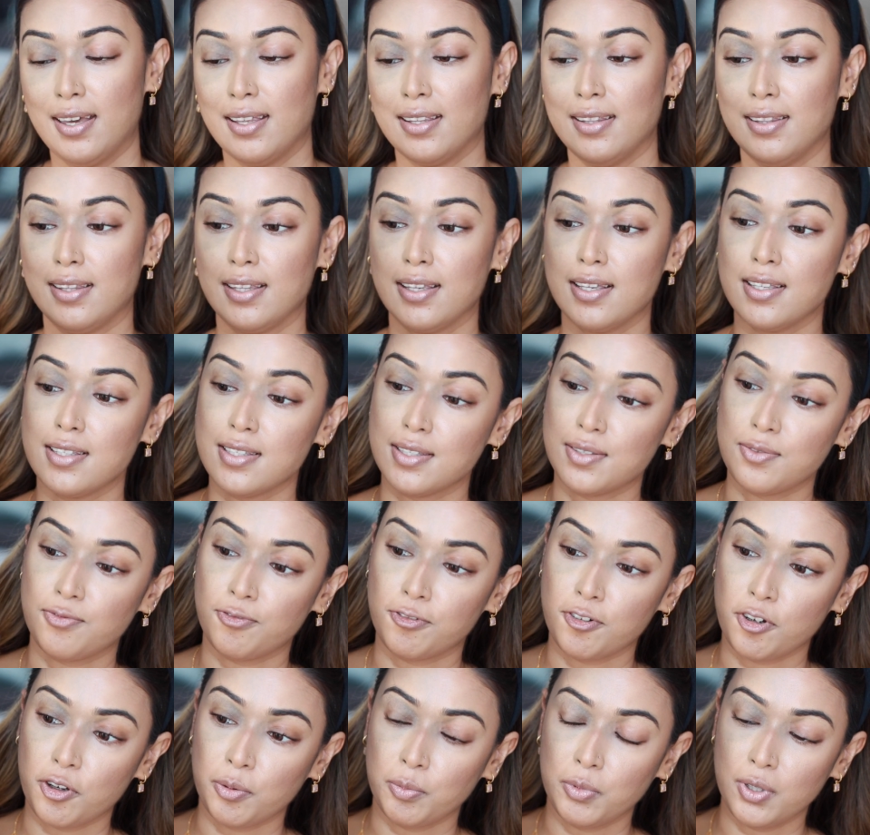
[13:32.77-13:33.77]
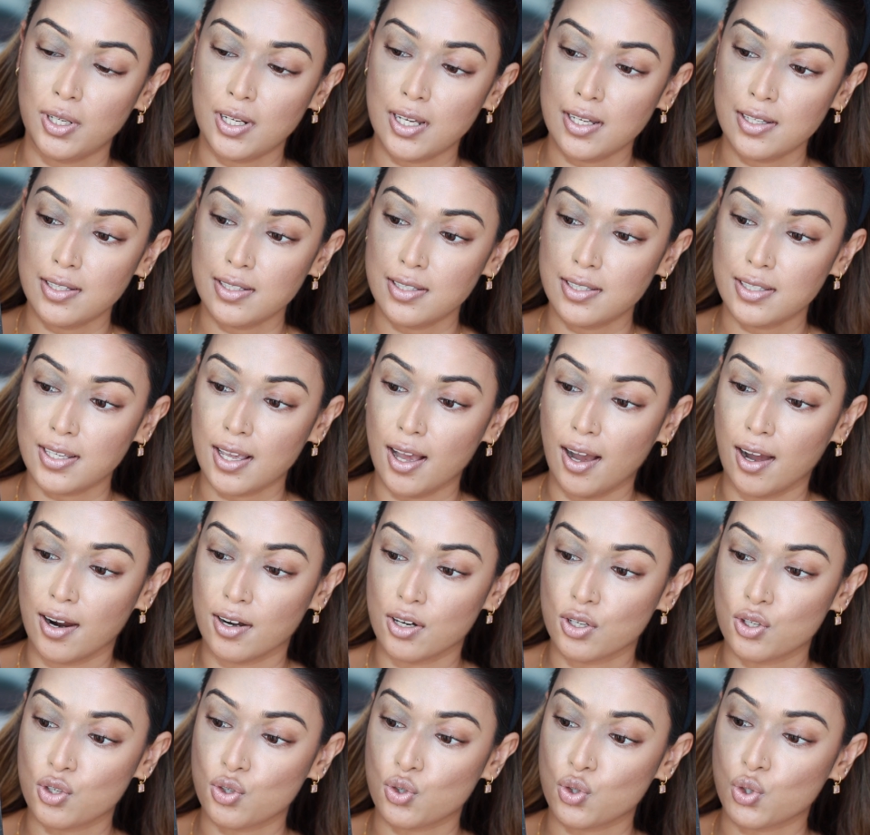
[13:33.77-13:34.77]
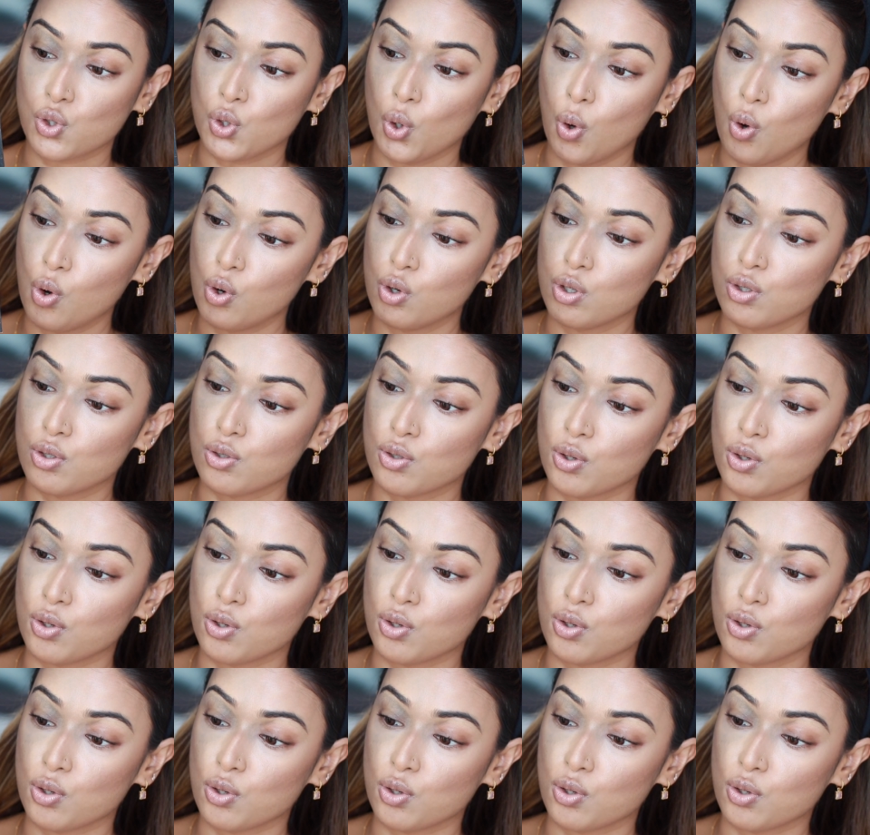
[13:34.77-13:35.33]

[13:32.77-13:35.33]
These formulas are so